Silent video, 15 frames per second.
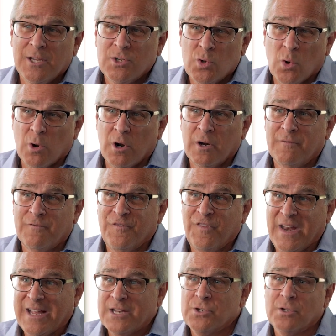toward
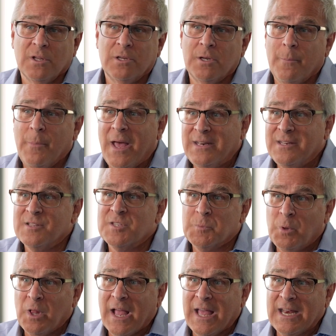financial independence
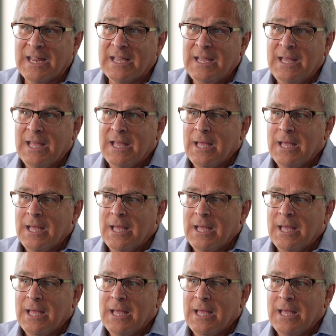planning.